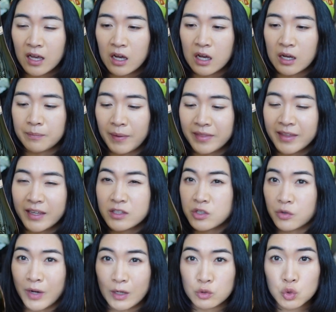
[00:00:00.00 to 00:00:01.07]
I think it's
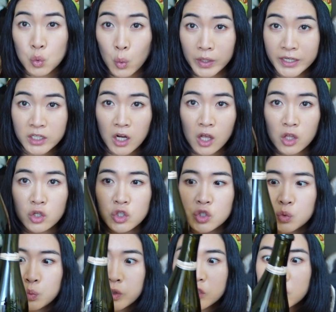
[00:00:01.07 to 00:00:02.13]
around
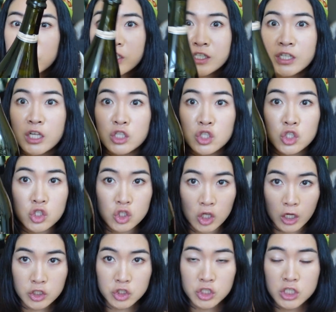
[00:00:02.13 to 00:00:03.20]
$20, which is
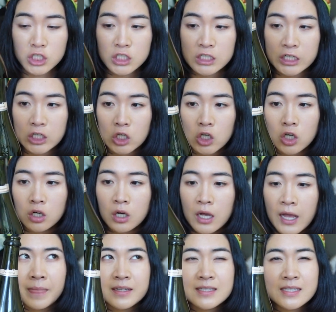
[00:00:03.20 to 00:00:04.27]
such a steal.
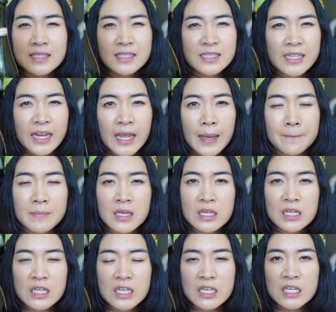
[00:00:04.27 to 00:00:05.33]
A
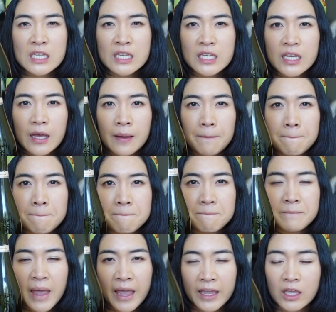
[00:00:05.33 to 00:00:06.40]
salmon-y
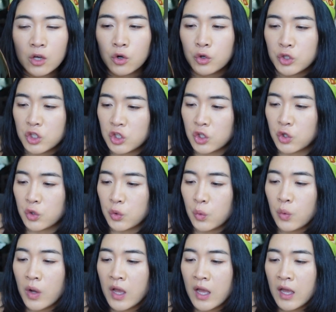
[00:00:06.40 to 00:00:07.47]
pale
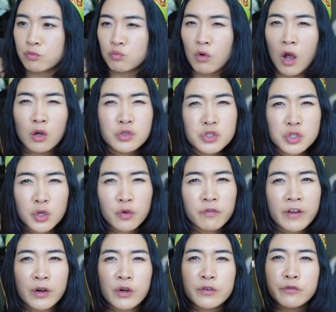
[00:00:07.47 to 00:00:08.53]
hue, also
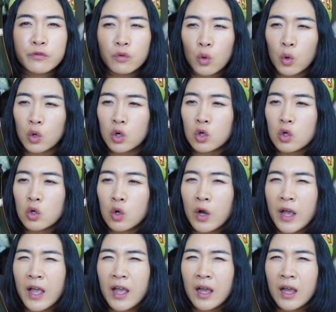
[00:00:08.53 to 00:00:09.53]
very floral,